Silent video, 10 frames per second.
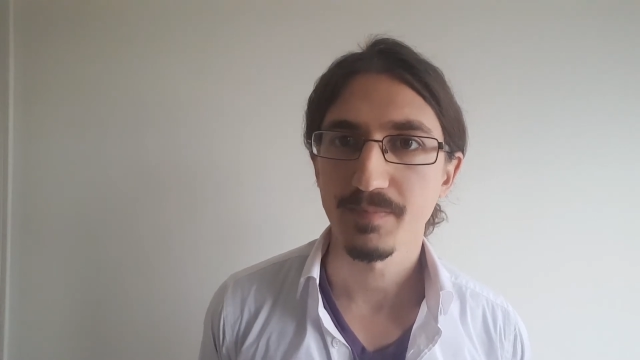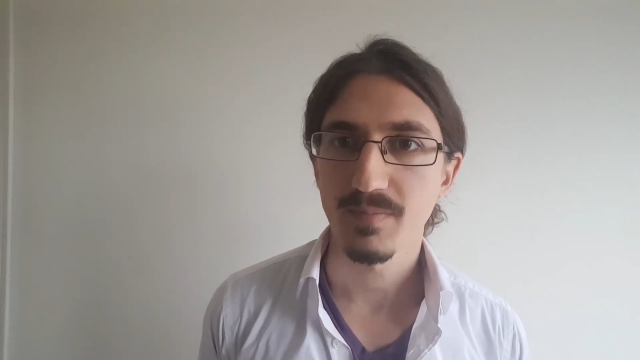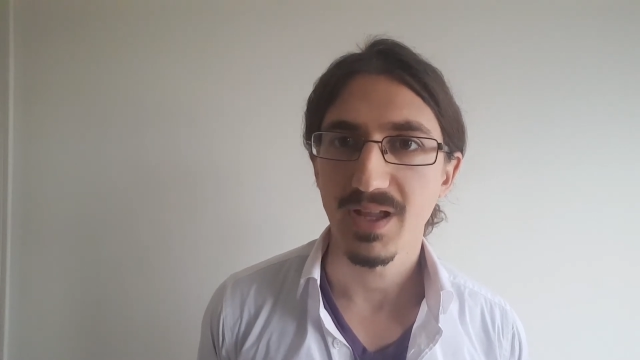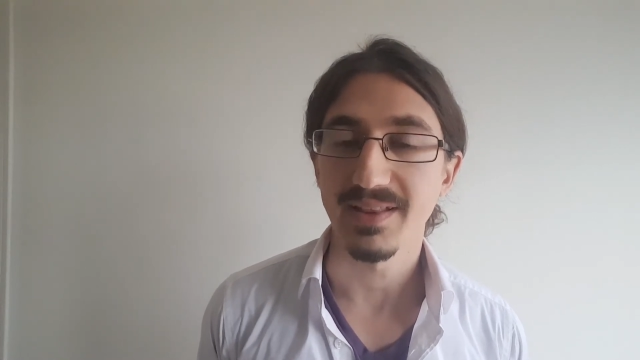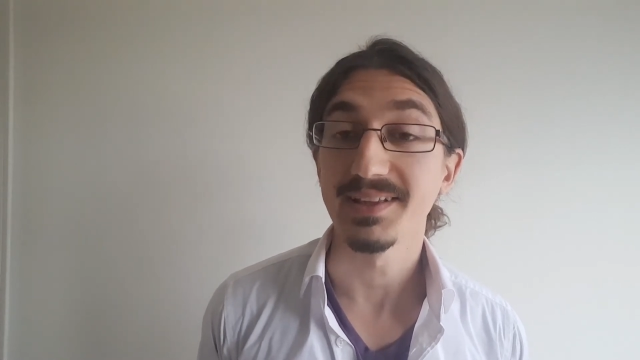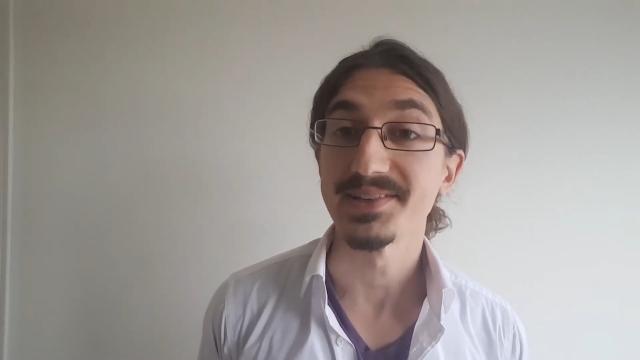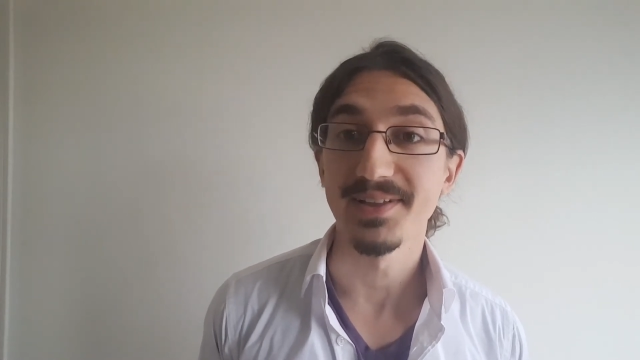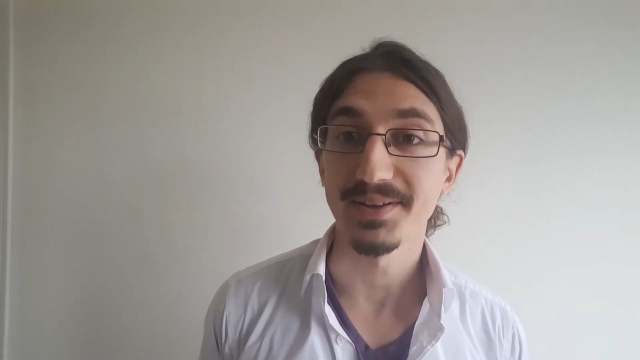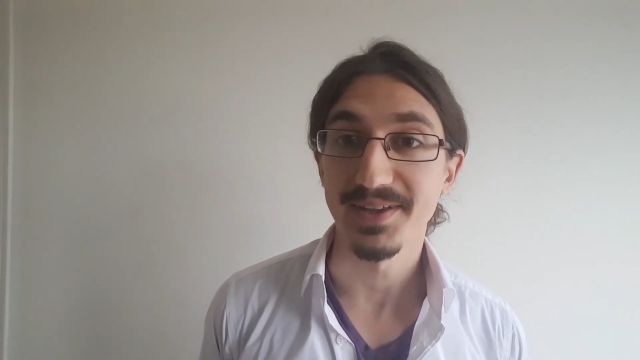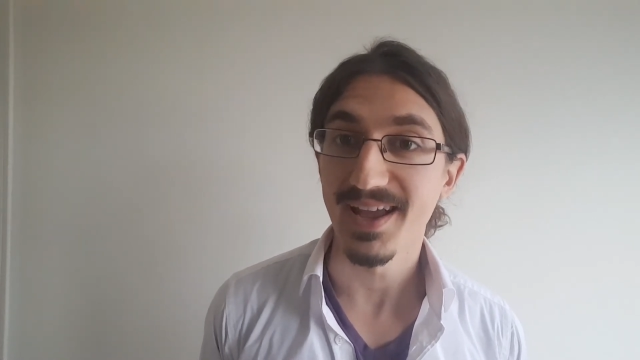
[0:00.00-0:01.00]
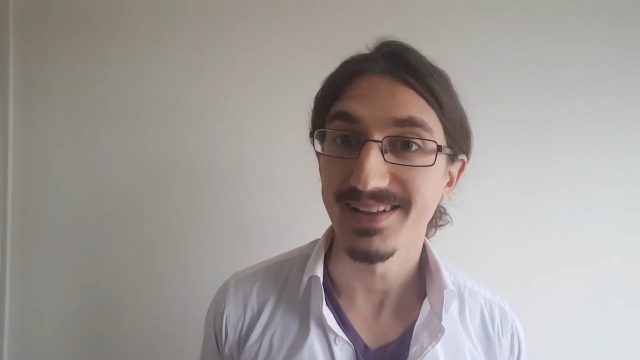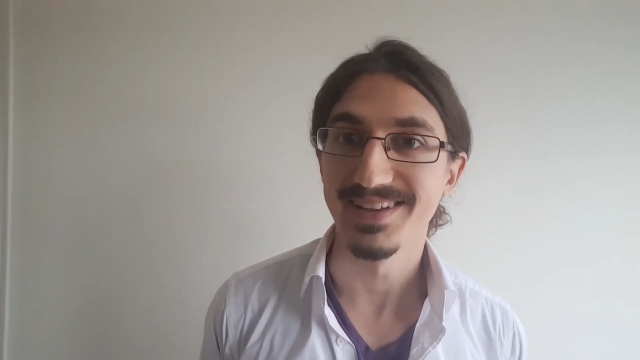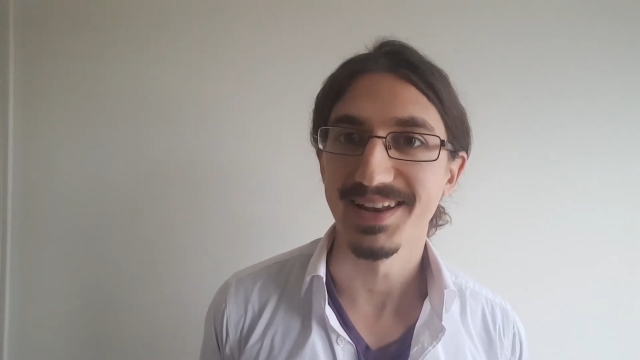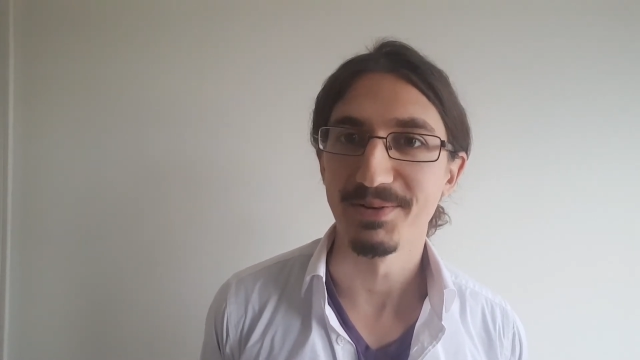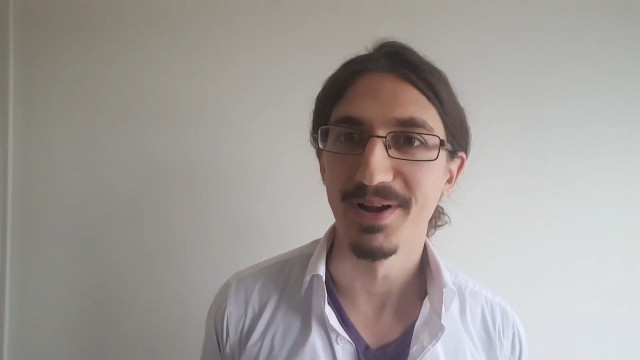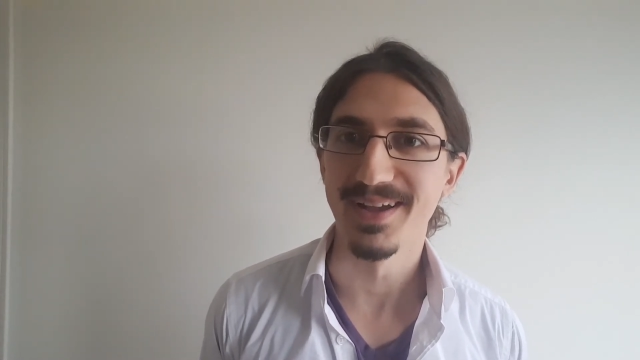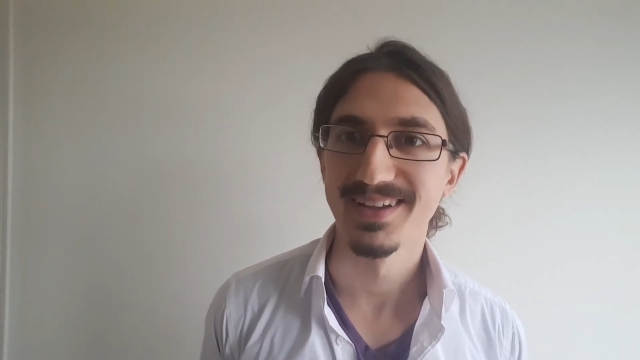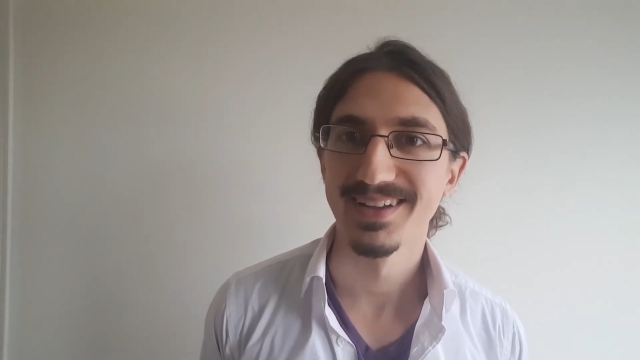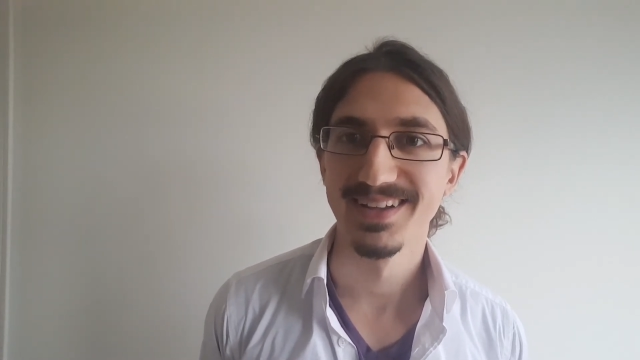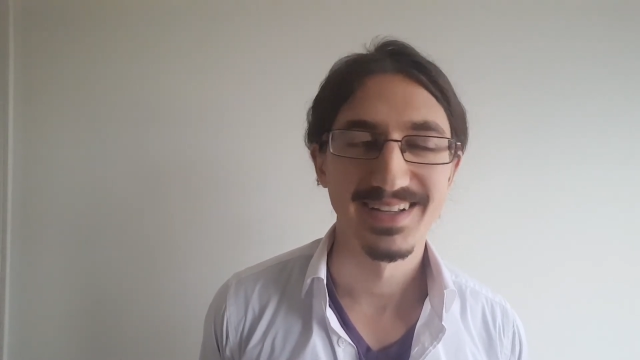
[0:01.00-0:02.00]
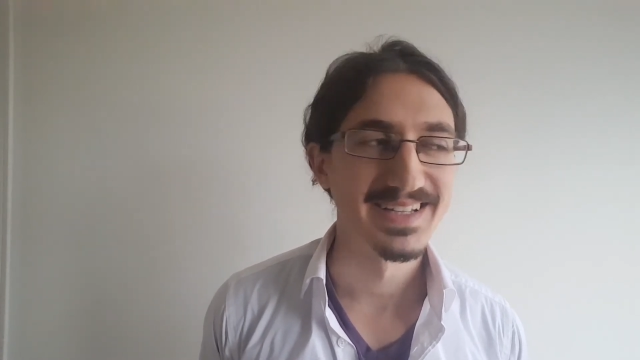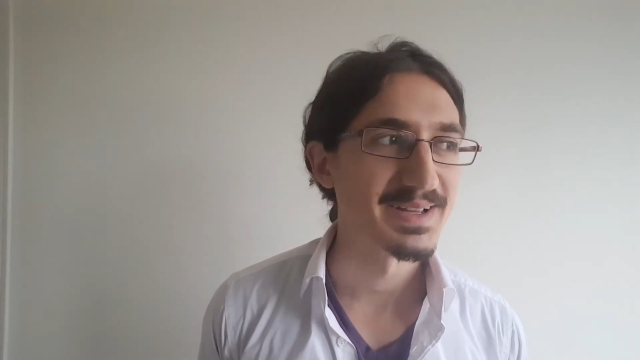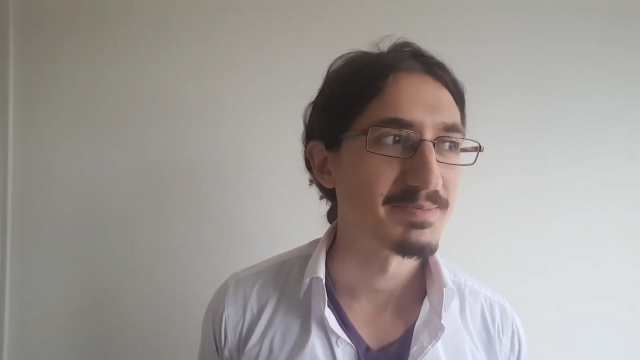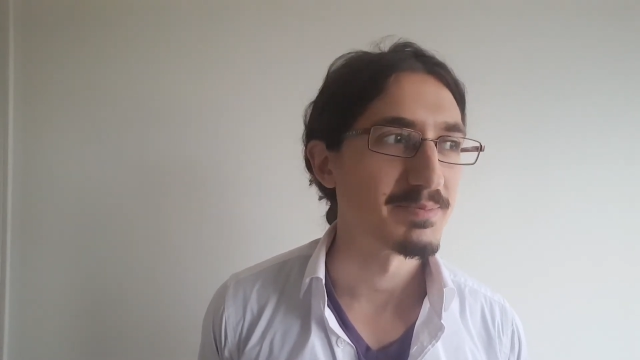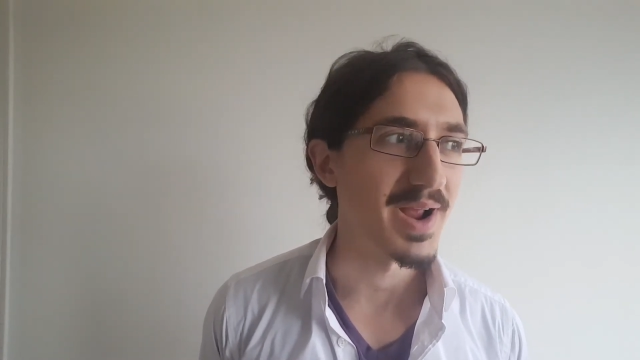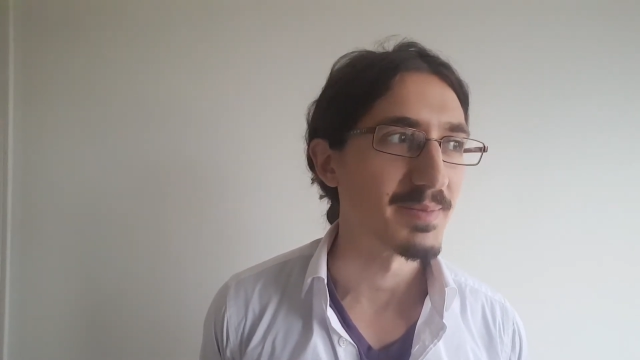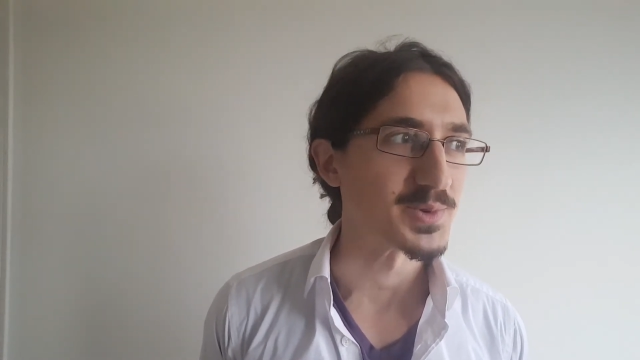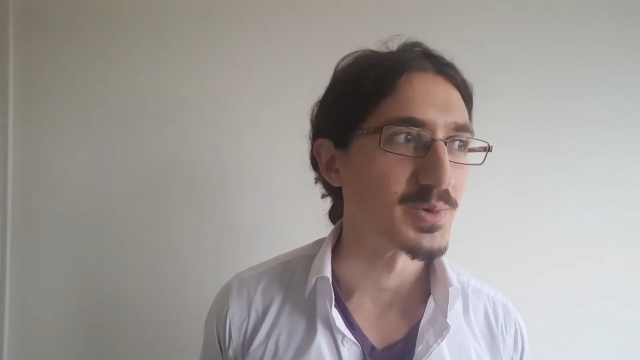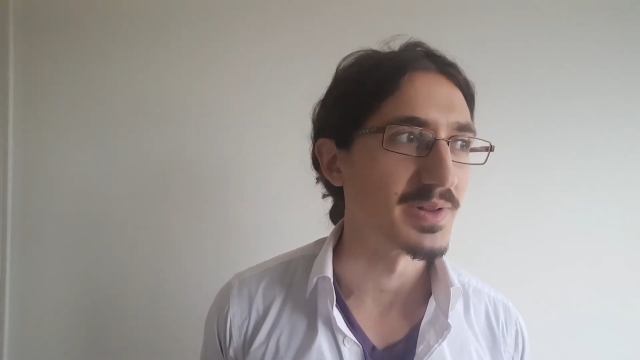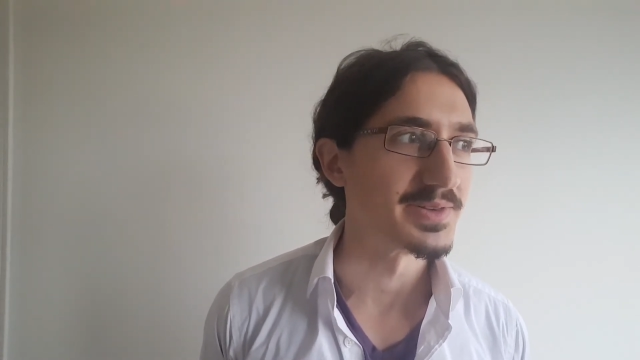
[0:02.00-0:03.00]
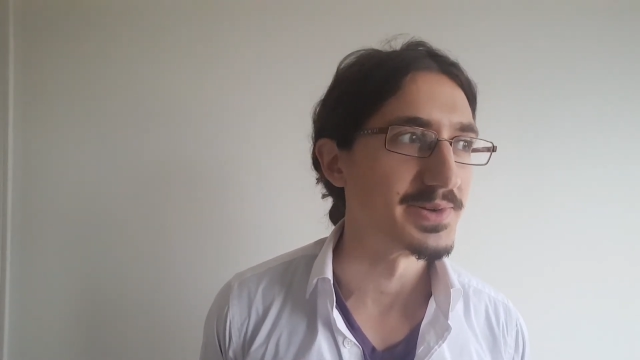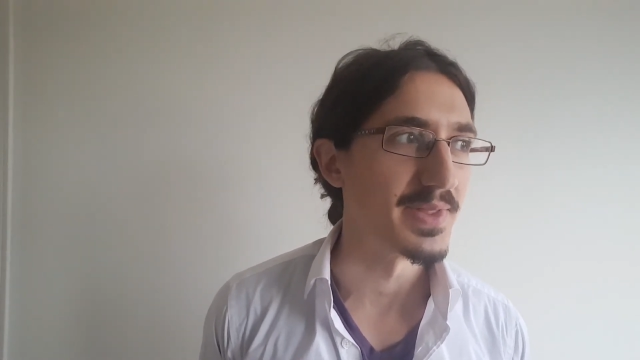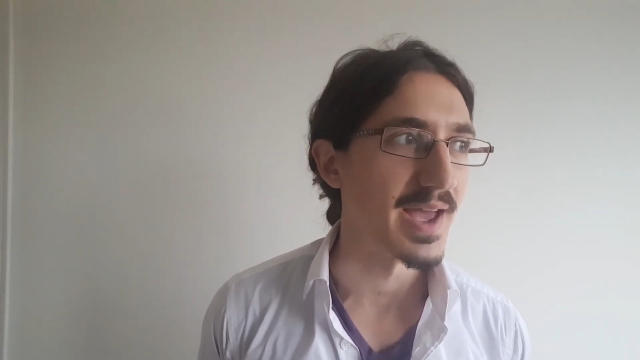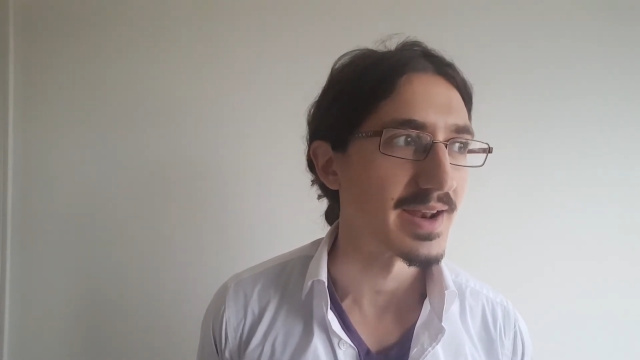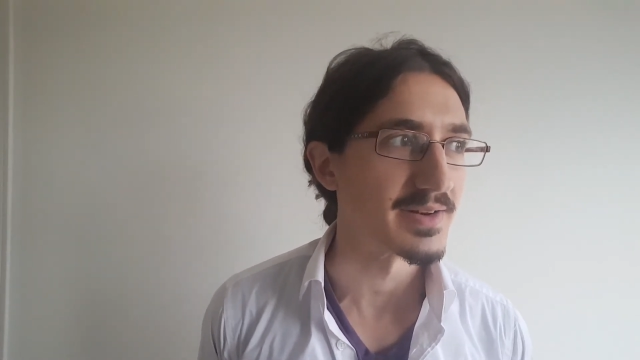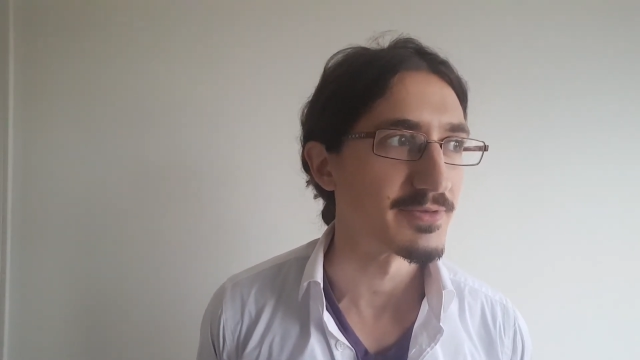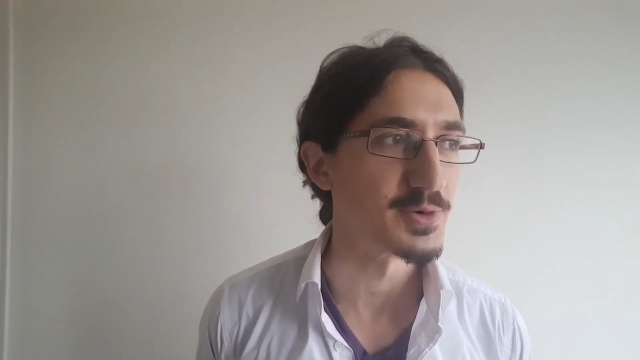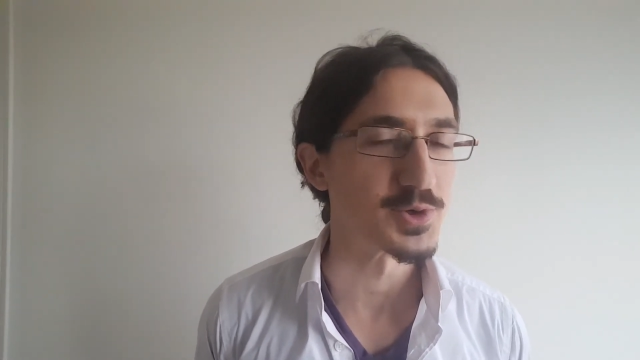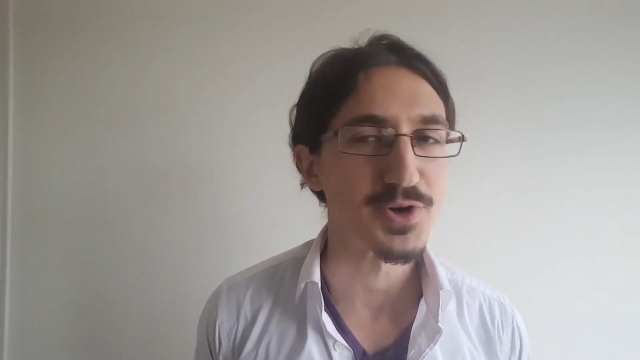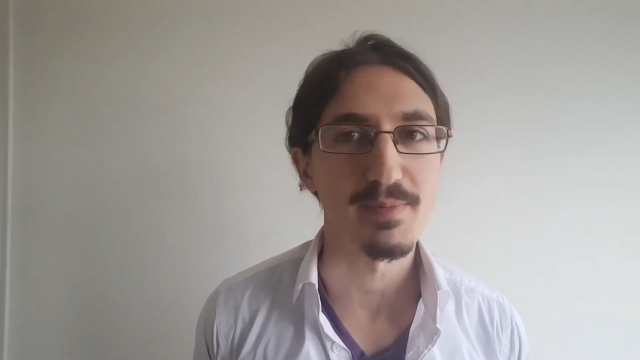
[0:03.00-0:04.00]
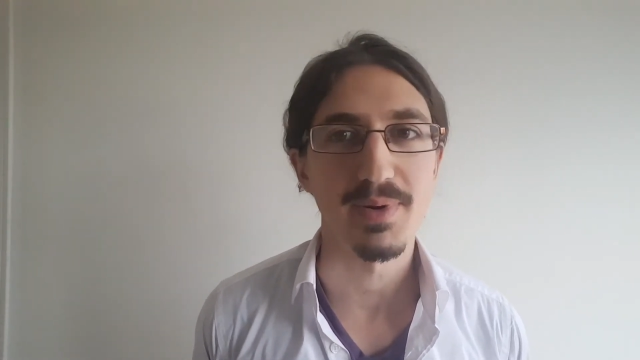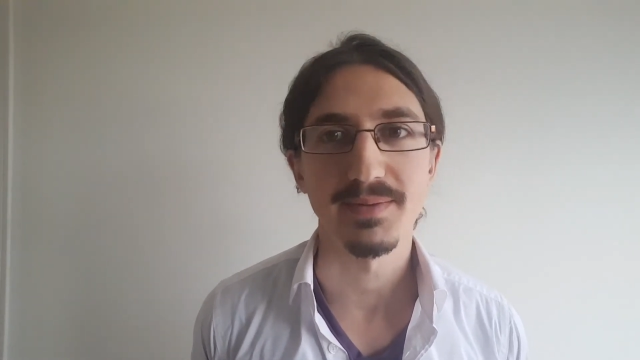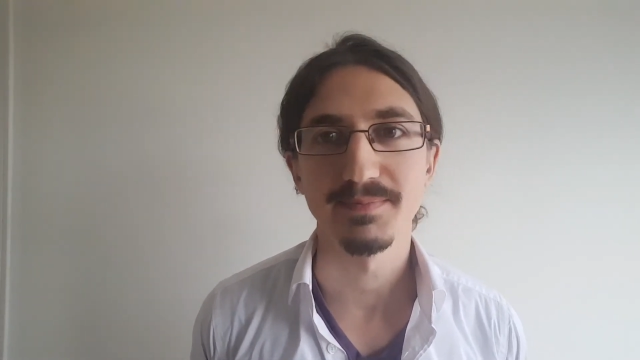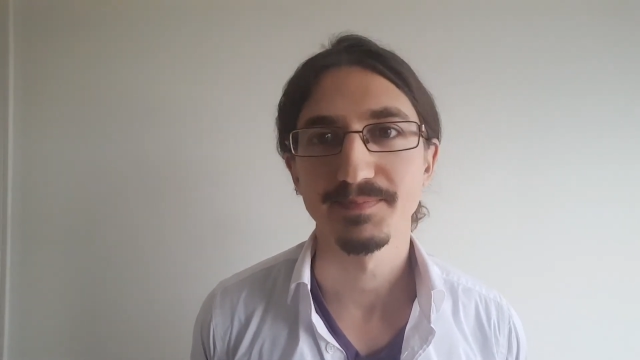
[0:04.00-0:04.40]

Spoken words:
at least not yet anyway. Perhaps we'll do that in the future, but